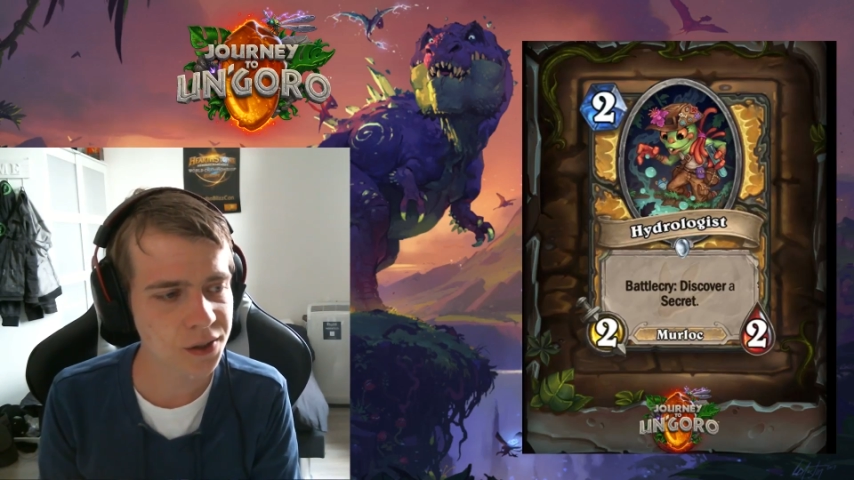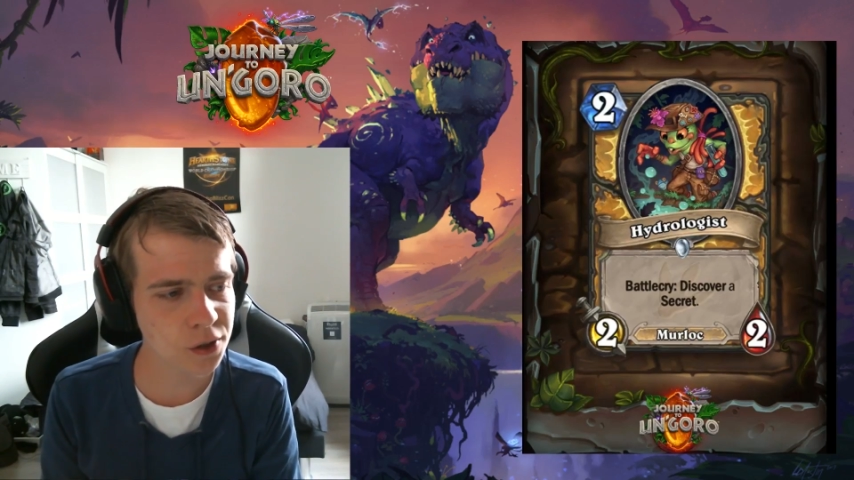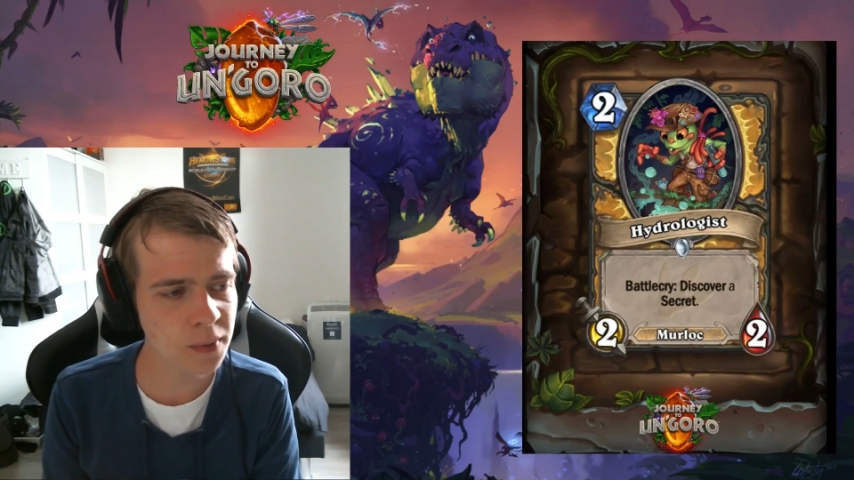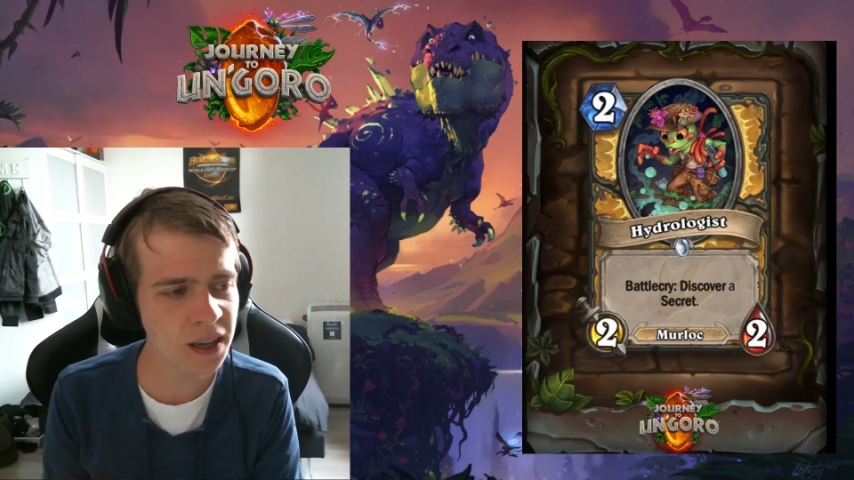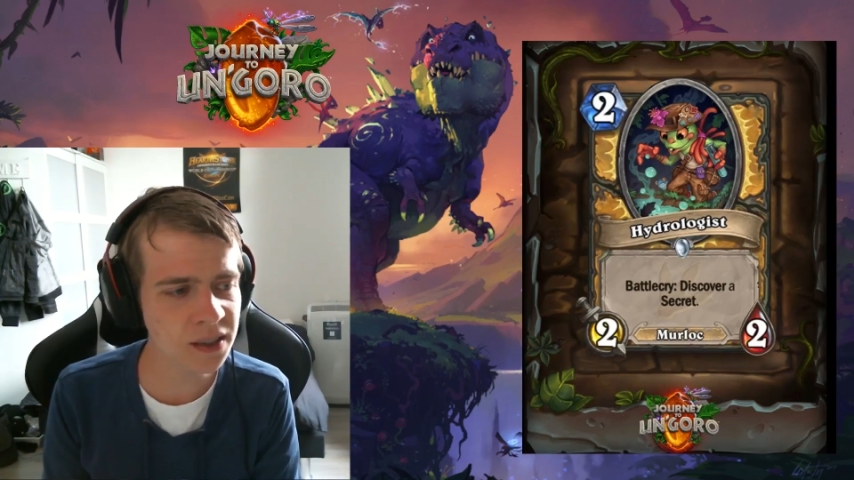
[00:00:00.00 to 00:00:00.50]
2
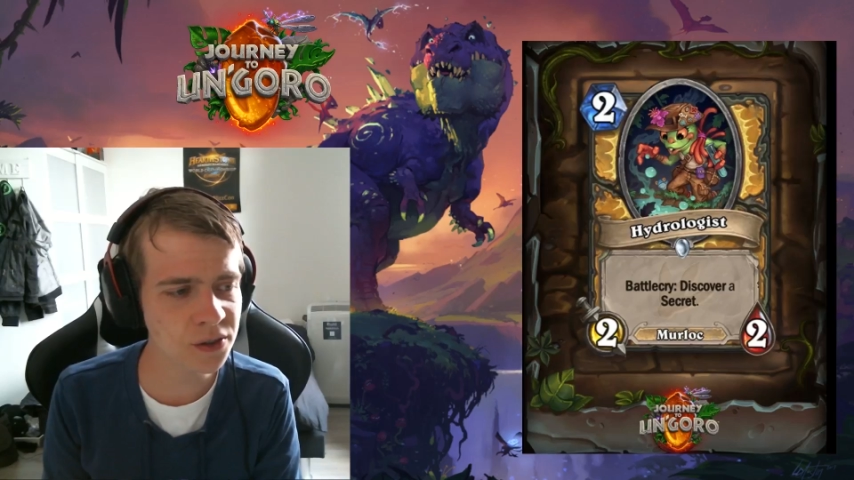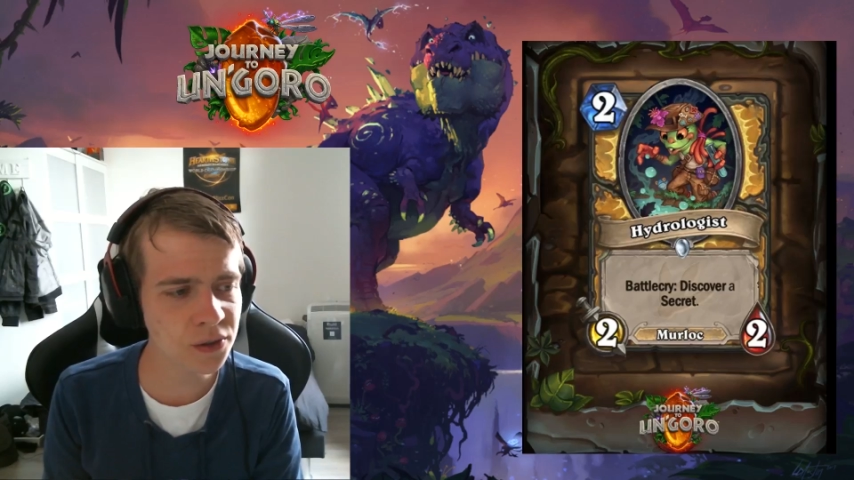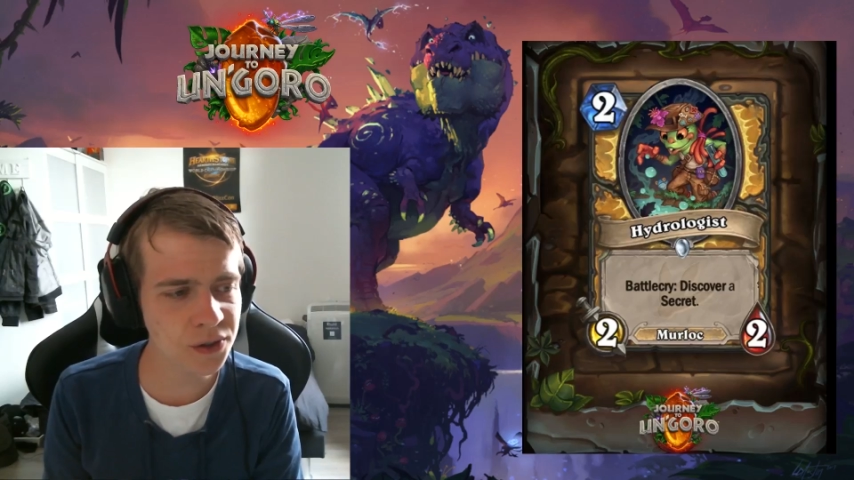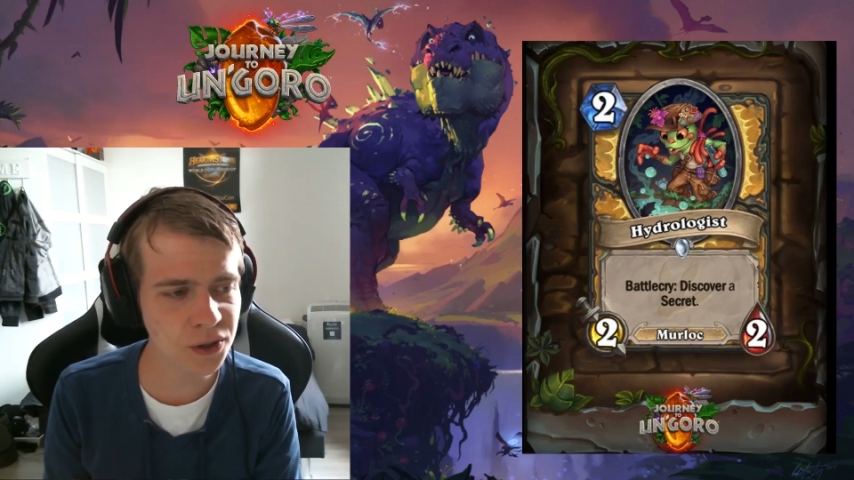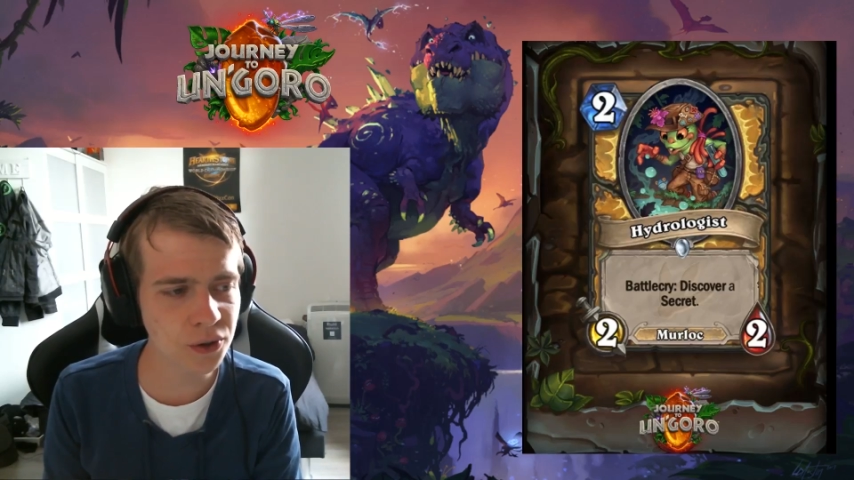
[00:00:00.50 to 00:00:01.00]
mana
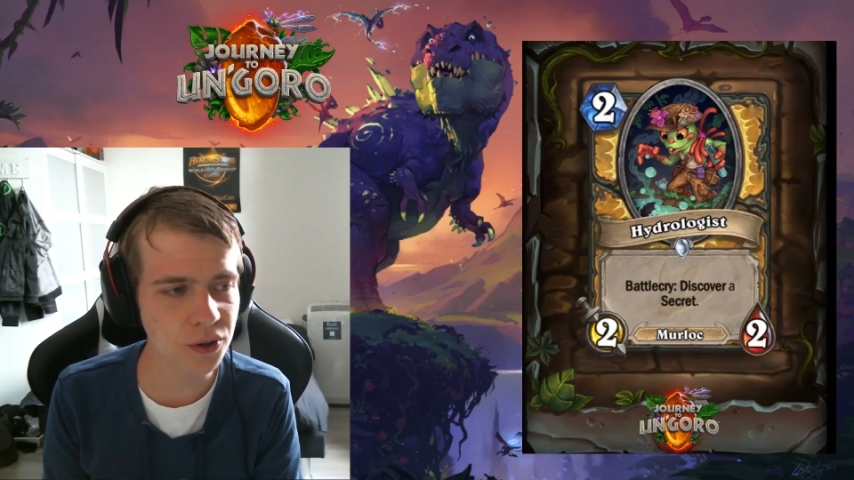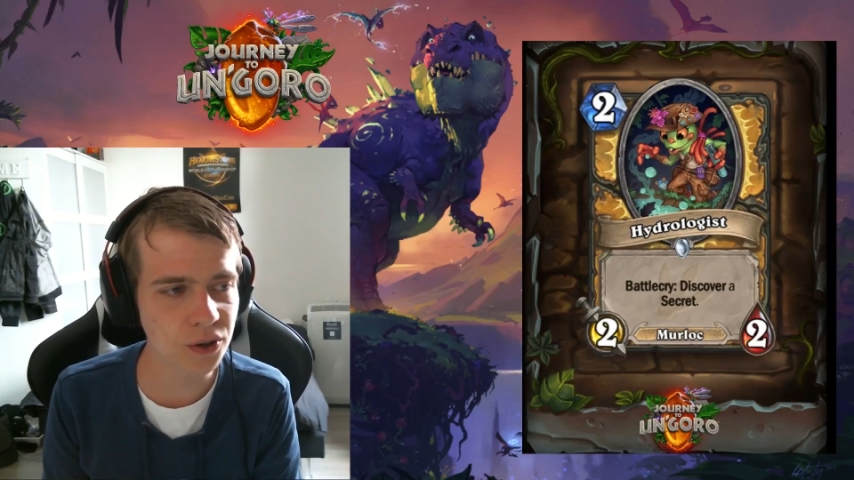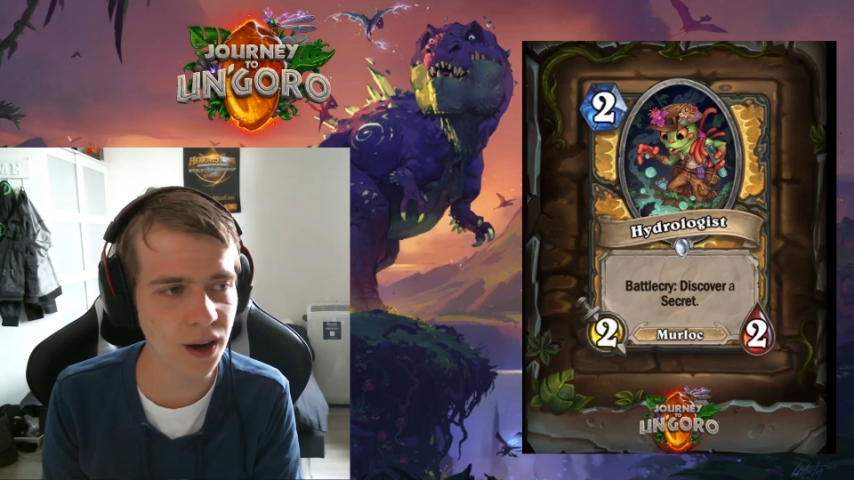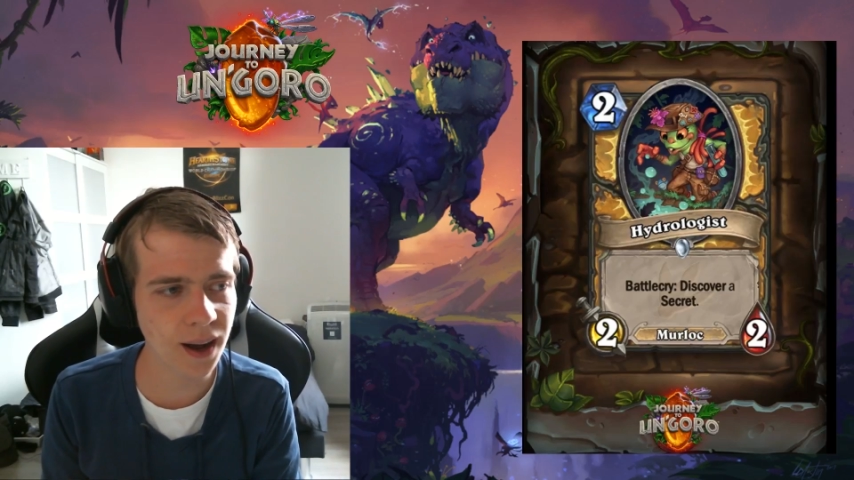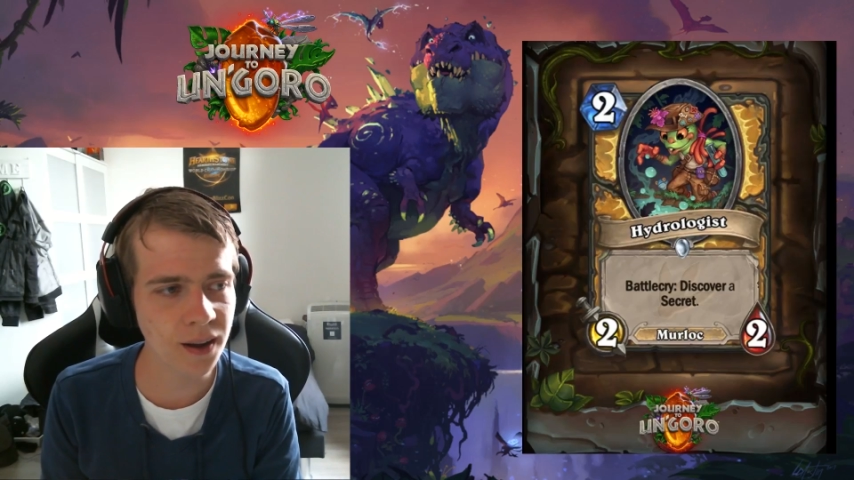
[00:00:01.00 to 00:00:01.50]

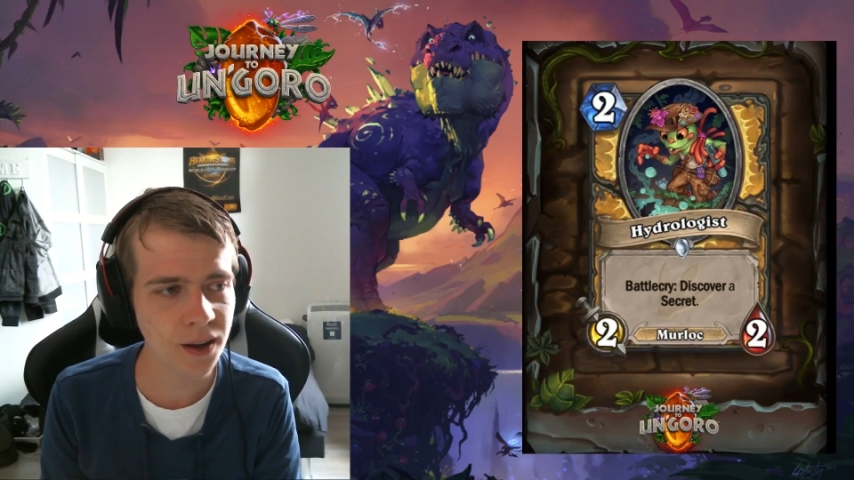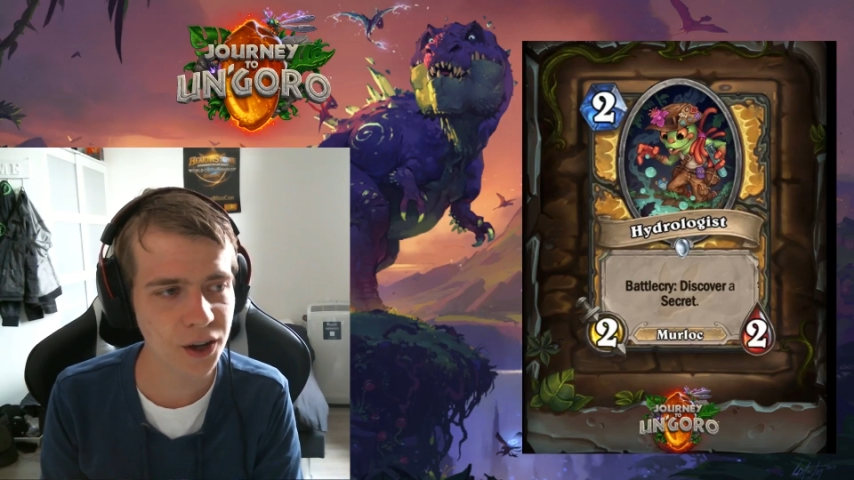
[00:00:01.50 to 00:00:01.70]
2/2.